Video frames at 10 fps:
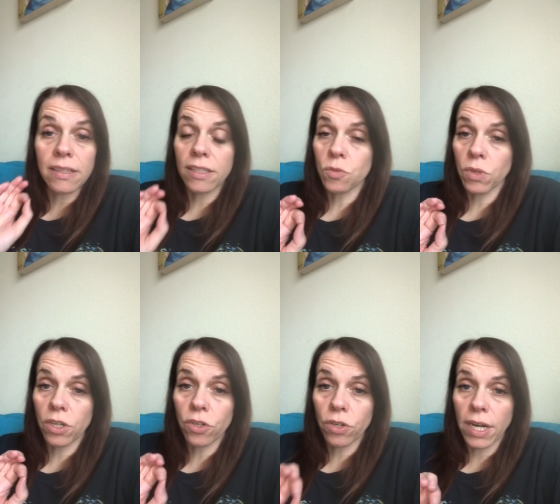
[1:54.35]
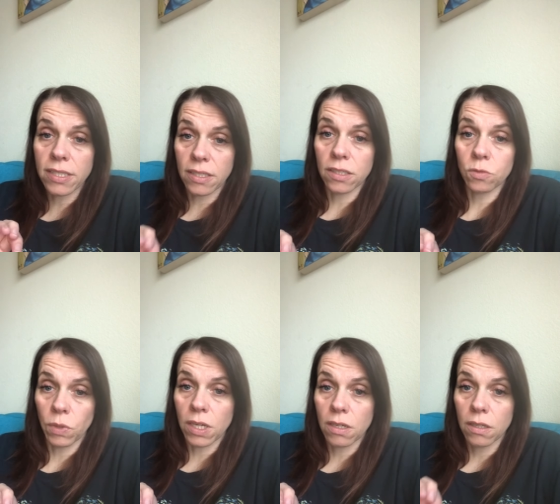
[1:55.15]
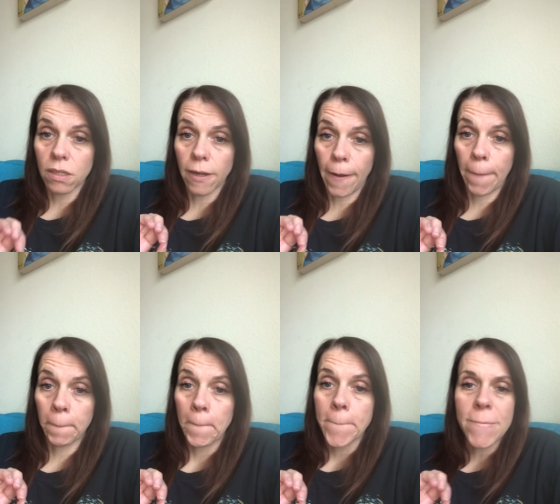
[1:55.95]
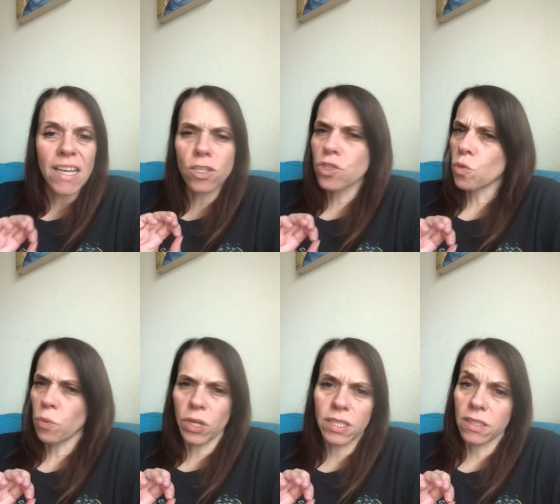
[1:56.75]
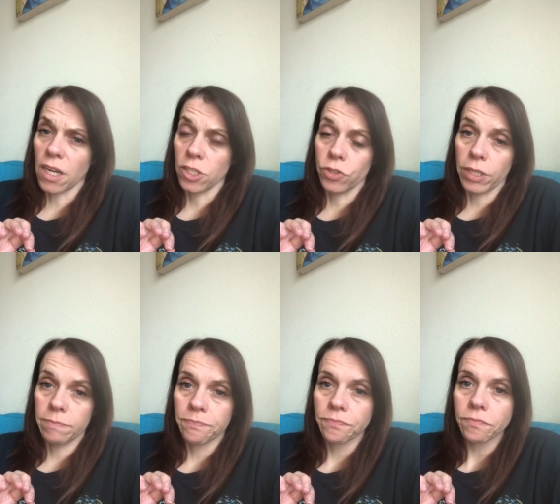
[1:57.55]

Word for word: That's one of your grades this week, okay? It's a super easy 100.